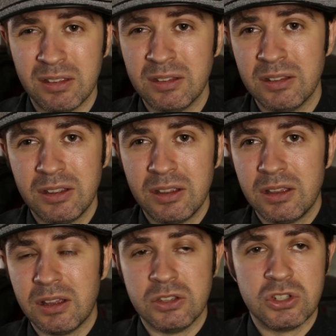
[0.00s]
and
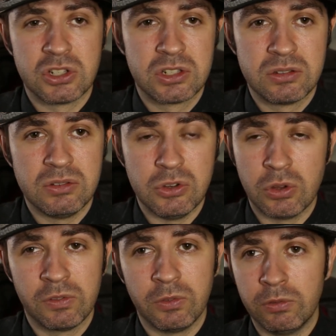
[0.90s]
and just
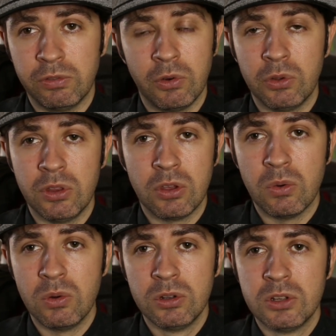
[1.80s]
useful for on the
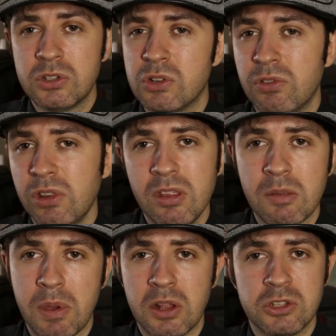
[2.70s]
go. So it really
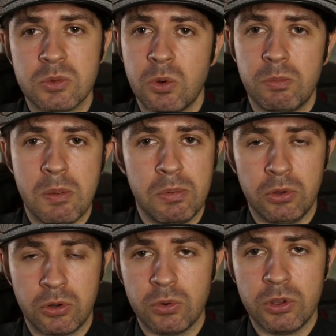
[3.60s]
depends on what people
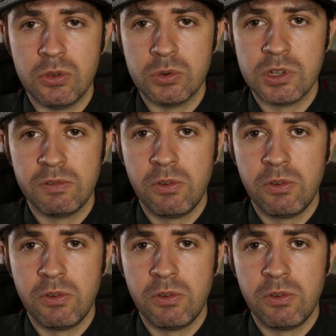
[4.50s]
are going to use it